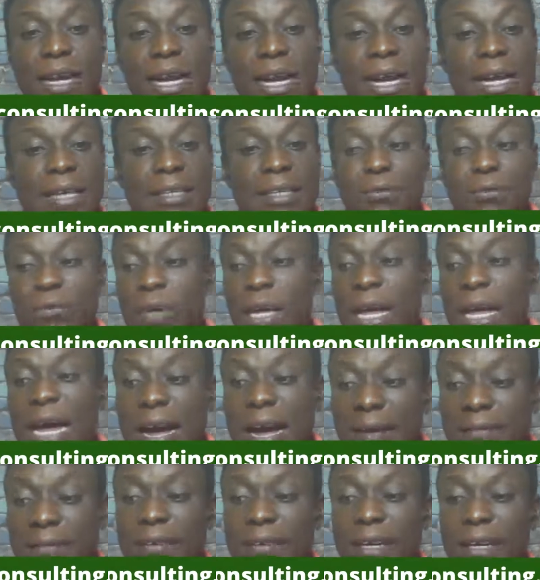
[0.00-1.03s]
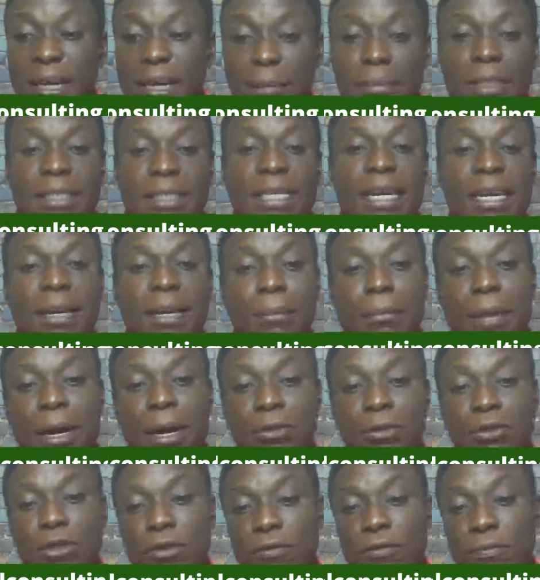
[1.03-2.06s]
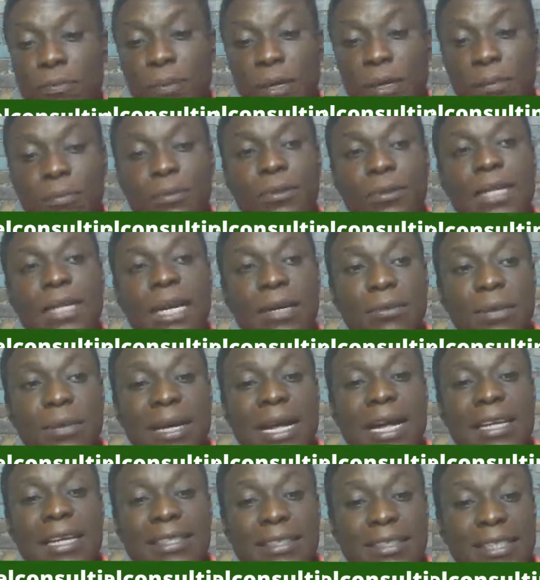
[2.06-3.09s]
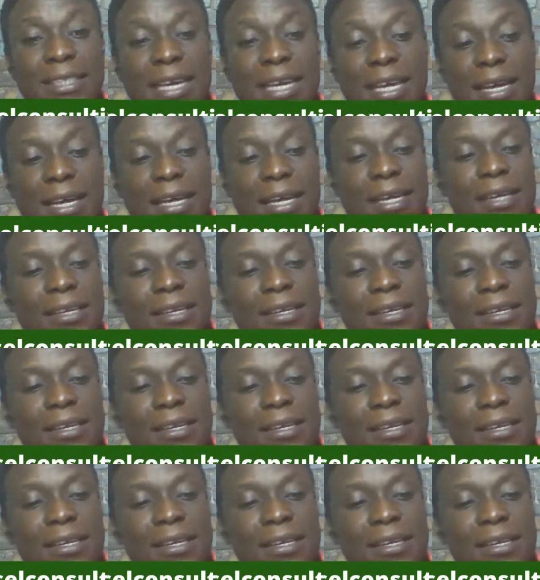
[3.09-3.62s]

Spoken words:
and we have a limited amount of people that we can take